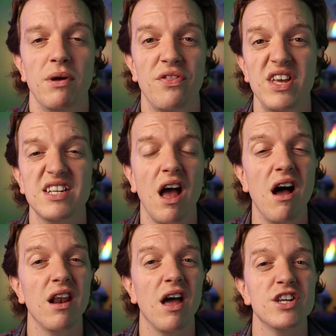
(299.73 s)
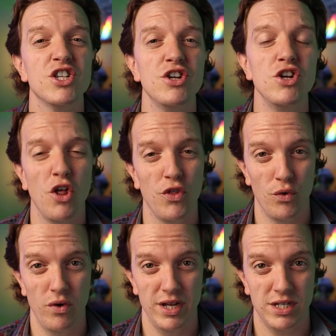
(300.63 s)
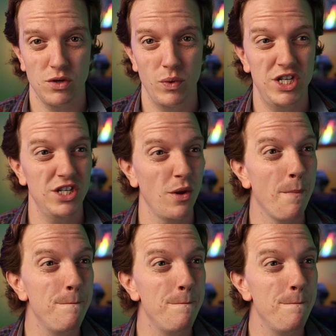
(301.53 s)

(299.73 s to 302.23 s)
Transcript: But this highlights another risk, which is a